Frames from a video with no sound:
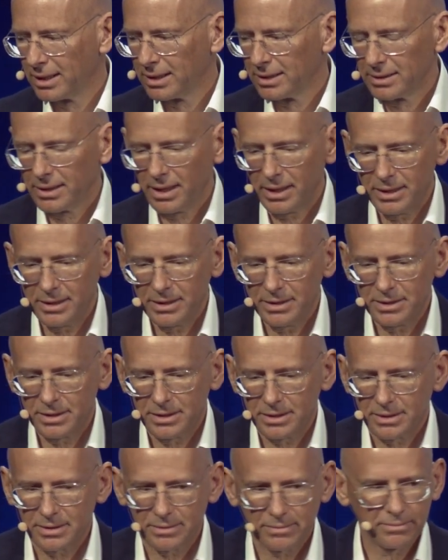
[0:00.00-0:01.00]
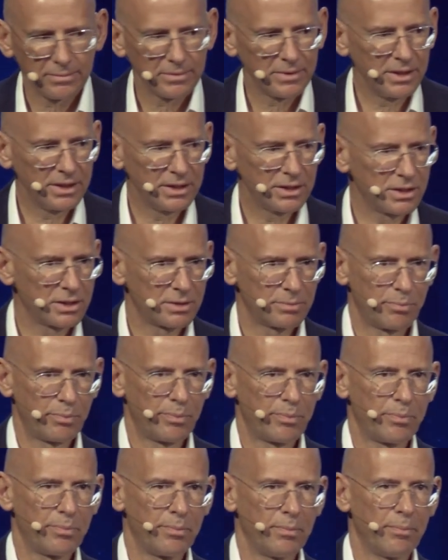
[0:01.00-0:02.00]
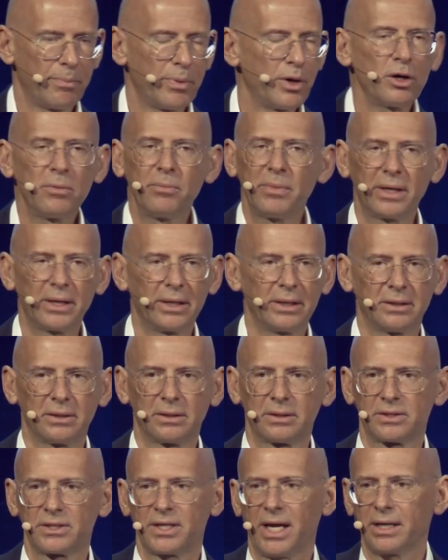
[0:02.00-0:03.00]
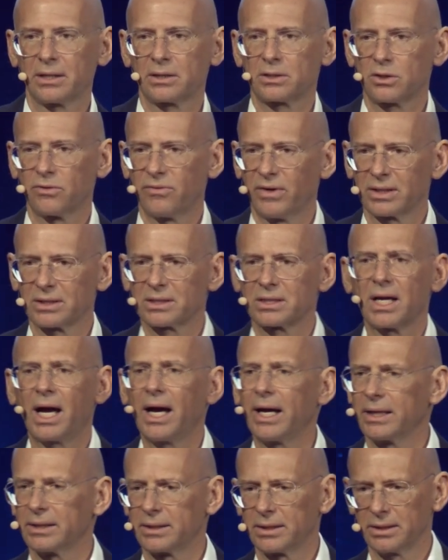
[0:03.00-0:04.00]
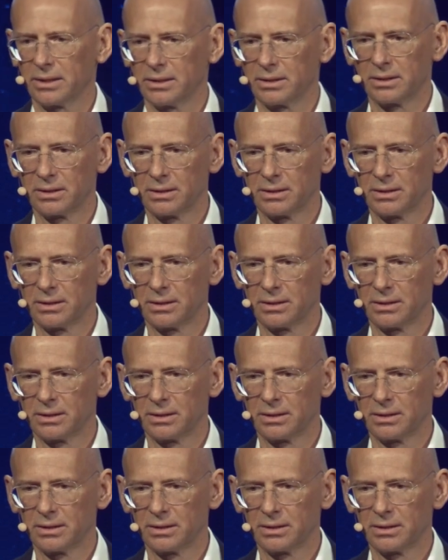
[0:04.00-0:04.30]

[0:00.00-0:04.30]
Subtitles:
there is this permanent sense of anxiety